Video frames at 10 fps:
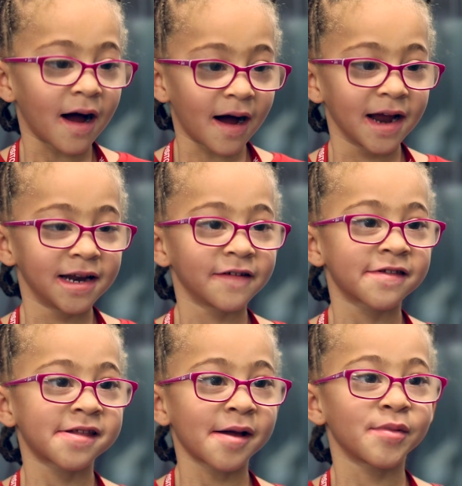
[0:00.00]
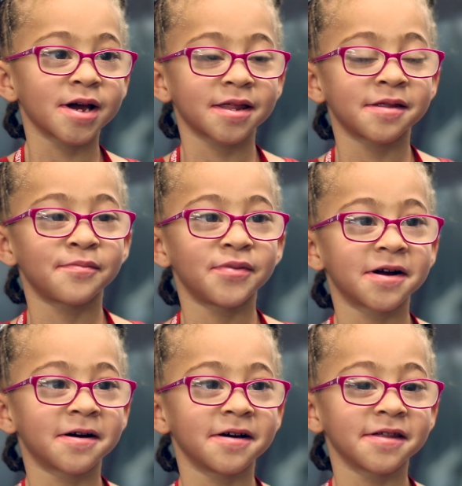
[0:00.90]
I love Stemettes
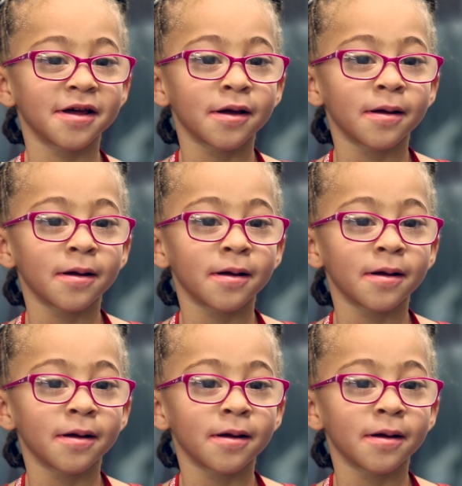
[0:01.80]
because